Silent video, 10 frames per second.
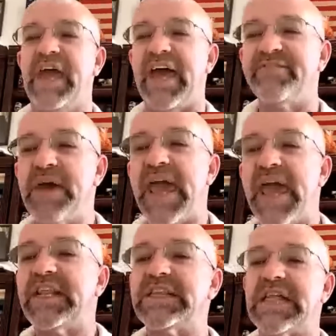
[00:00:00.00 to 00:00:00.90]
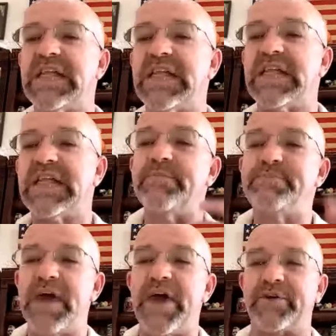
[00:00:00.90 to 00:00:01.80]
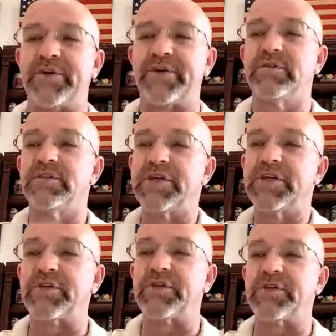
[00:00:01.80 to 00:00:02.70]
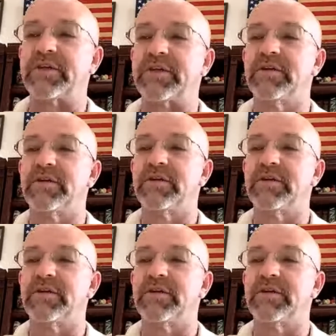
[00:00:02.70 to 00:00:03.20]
have made life better, literally.